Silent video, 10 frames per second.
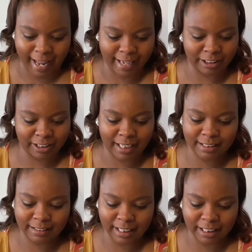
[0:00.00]
and
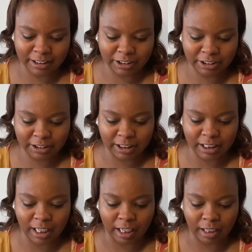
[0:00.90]
Shaunie says
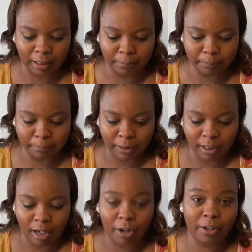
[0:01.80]
she um,
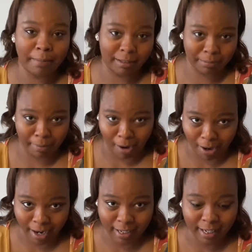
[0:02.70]
heard about the
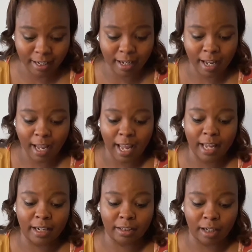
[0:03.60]
party,
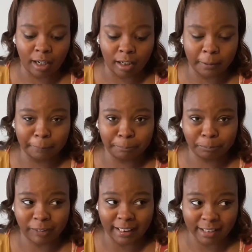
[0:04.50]
and um,
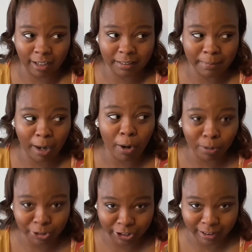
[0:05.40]
they talked about
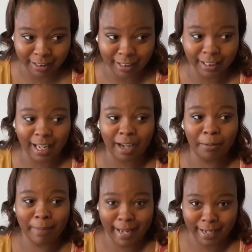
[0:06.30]
OG and how
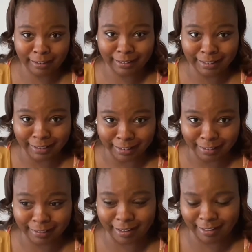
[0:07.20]
bad she
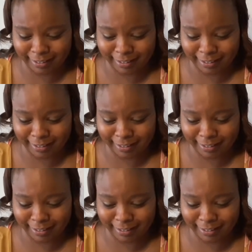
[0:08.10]
looked.